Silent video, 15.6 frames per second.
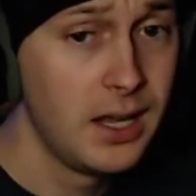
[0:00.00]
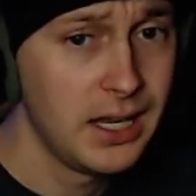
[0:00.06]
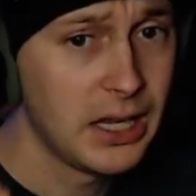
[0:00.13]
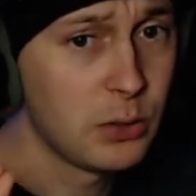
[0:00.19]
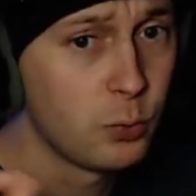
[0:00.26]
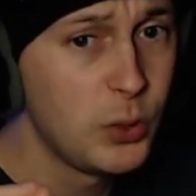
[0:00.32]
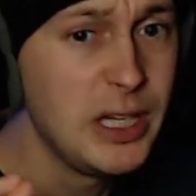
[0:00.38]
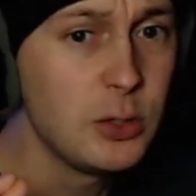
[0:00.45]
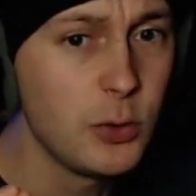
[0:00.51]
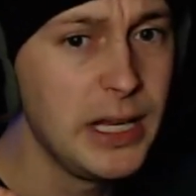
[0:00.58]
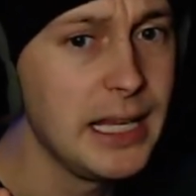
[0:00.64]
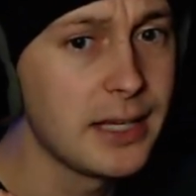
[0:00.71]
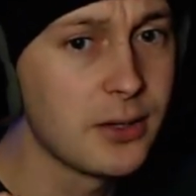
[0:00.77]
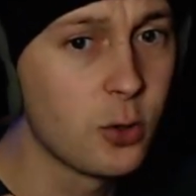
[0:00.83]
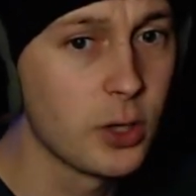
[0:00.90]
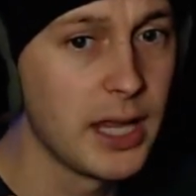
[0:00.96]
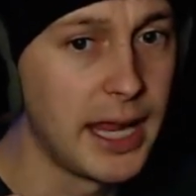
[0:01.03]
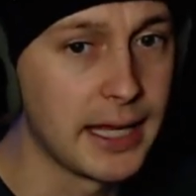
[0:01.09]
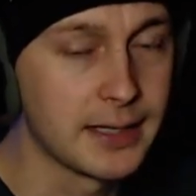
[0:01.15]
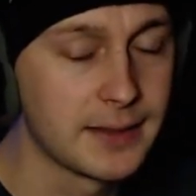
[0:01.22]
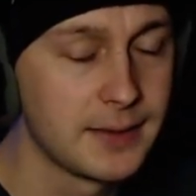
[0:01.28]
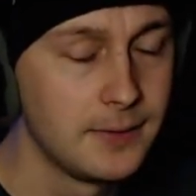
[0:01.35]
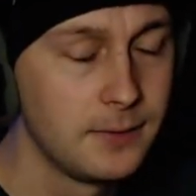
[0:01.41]
And we
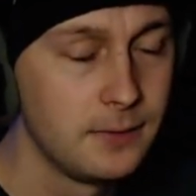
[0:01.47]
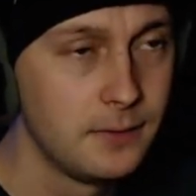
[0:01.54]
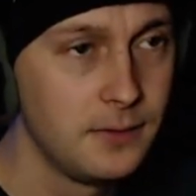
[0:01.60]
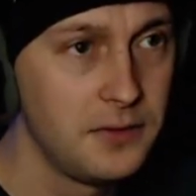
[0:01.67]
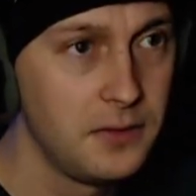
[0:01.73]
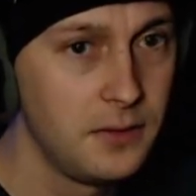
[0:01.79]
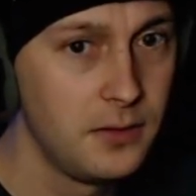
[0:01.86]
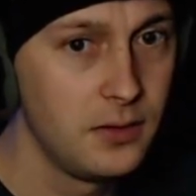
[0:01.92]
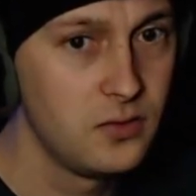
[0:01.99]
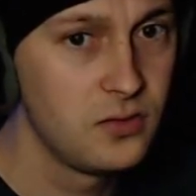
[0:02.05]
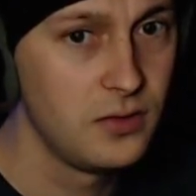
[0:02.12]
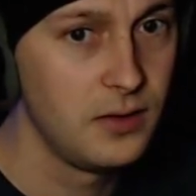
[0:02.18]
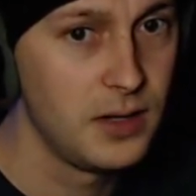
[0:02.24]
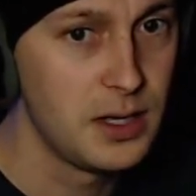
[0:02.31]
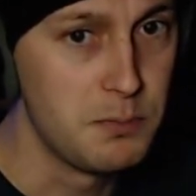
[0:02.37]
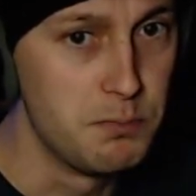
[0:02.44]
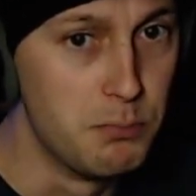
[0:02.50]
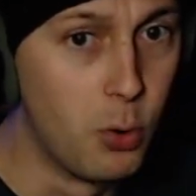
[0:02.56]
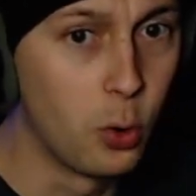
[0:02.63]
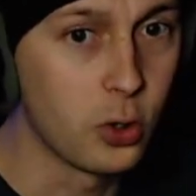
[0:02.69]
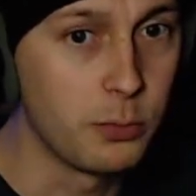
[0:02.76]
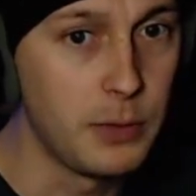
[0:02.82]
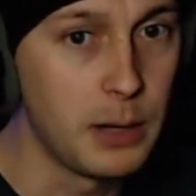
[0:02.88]
recollect
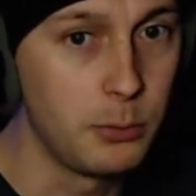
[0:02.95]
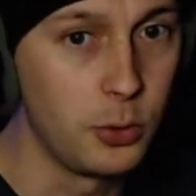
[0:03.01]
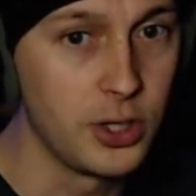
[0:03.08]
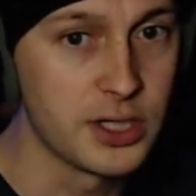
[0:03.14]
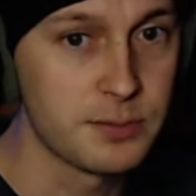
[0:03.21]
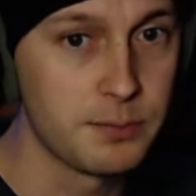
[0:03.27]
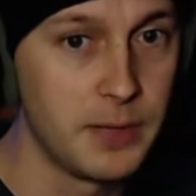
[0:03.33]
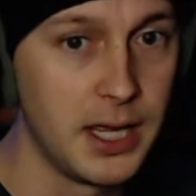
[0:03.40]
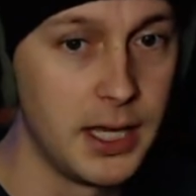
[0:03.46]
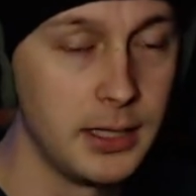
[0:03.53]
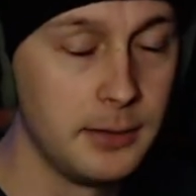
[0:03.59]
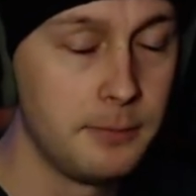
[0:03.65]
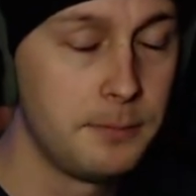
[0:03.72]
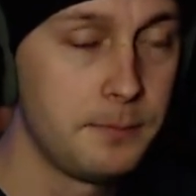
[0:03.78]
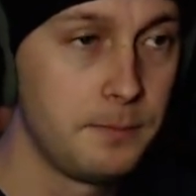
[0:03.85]
more memories, man.